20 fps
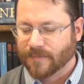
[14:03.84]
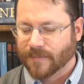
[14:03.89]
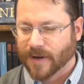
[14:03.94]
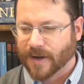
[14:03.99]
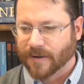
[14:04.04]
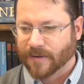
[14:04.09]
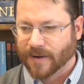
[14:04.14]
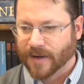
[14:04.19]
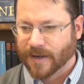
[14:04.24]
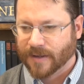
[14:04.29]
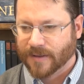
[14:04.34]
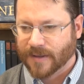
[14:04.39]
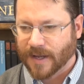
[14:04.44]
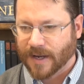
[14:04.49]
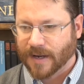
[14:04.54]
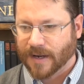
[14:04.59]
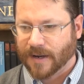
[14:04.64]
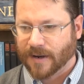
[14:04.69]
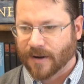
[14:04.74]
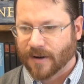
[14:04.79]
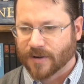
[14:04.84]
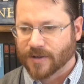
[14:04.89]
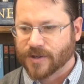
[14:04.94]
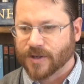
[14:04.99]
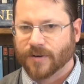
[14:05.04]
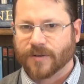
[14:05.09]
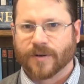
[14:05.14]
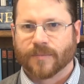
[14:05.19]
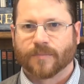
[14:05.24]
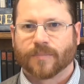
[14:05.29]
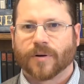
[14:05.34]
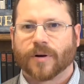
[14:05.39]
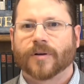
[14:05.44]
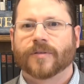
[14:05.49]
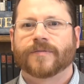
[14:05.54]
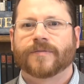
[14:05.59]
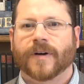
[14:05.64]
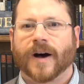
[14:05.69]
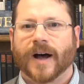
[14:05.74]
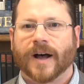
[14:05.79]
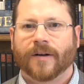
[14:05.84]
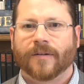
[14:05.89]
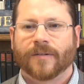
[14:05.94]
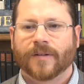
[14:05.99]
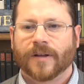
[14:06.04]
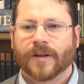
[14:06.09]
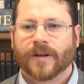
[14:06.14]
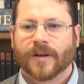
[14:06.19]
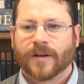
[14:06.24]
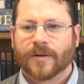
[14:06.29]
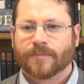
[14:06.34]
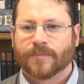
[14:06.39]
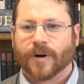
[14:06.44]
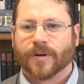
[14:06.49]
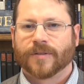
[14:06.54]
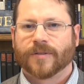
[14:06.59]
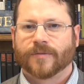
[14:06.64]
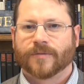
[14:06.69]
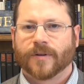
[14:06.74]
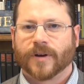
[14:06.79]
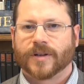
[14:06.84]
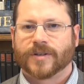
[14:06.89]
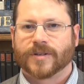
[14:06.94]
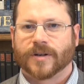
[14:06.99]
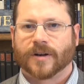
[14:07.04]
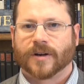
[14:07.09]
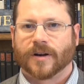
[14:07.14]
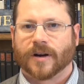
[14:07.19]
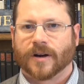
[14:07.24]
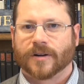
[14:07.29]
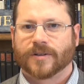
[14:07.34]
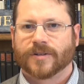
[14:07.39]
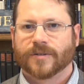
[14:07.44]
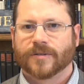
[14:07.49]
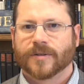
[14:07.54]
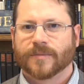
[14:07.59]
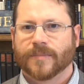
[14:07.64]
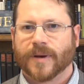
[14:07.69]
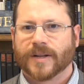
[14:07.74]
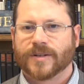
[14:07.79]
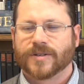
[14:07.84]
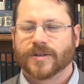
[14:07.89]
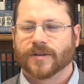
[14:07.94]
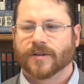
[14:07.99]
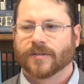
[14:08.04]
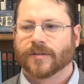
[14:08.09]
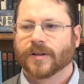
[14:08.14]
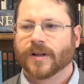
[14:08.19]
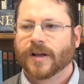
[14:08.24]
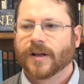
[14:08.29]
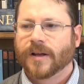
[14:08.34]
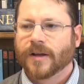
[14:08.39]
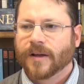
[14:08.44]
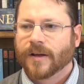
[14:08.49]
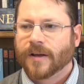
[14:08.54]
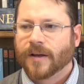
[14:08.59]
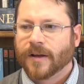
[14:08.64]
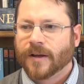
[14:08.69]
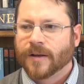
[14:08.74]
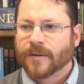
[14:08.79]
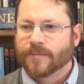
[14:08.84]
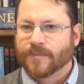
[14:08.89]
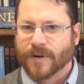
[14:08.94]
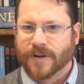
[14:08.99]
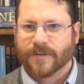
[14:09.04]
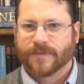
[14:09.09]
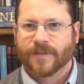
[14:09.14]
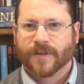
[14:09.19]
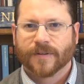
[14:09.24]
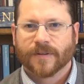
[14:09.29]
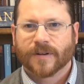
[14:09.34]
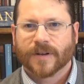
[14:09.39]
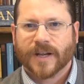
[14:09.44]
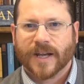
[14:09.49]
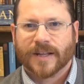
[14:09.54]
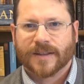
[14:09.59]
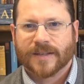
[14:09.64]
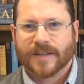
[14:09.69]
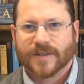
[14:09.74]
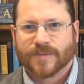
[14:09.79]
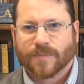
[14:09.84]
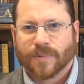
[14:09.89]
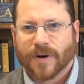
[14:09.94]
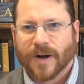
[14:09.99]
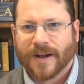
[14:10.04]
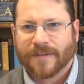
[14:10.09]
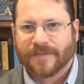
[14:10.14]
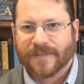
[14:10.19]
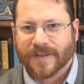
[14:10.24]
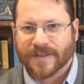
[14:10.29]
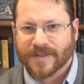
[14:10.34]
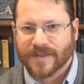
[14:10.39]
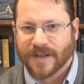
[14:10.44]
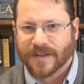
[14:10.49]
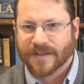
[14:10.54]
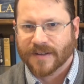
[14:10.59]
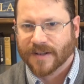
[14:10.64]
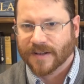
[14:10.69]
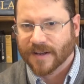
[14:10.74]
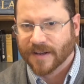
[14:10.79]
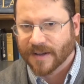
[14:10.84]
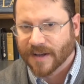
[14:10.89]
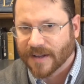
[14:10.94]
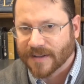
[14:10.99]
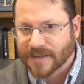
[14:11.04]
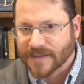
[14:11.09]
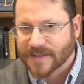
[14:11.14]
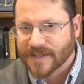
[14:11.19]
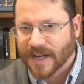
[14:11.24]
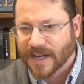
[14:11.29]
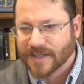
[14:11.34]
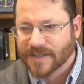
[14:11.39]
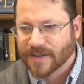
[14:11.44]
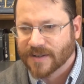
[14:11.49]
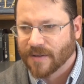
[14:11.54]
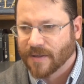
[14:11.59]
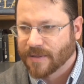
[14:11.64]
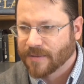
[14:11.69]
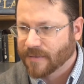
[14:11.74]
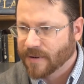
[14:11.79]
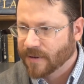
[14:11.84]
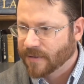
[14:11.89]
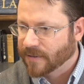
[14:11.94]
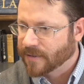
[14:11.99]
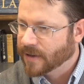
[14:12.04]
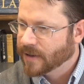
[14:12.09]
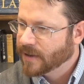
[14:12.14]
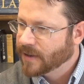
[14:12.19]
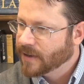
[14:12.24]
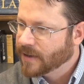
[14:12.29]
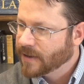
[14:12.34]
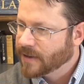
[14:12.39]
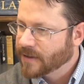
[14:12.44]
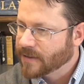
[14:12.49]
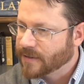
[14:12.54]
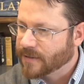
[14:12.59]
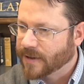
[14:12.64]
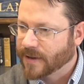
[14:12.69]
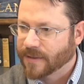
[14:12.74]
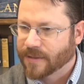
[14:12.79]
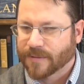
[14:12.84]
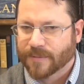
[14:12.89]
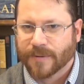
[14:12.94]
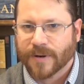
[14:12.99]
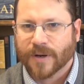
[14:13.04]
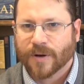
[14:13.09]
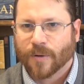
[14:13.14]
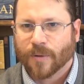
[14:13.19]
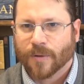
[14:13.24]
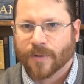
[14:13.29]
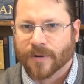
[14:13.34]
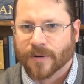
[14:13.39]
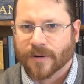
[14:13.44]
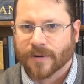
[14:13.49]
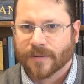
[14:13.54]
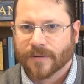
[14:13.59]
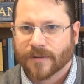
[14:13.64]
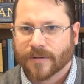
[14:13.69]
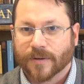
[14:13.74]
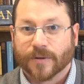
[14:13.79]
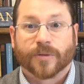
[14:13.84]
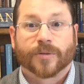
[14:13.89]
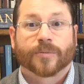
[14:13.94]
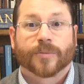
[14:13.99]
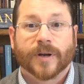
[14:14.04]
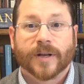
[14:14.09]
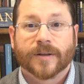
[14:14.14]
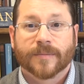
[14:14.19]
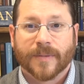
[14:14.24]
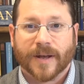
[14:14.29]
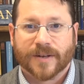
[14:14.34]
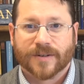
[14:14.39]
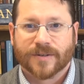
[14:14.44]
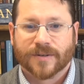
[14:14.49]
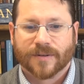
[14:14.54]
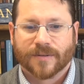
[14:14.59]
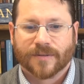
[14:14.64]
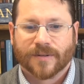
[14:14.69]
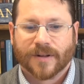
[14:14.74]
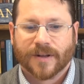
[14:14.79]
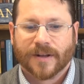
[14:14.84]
Mary, they are shown in profile, both of which are two-dimensional. But if you look at these prophets on the sides of the throne, they're at three-quarter. They're three-dimensional.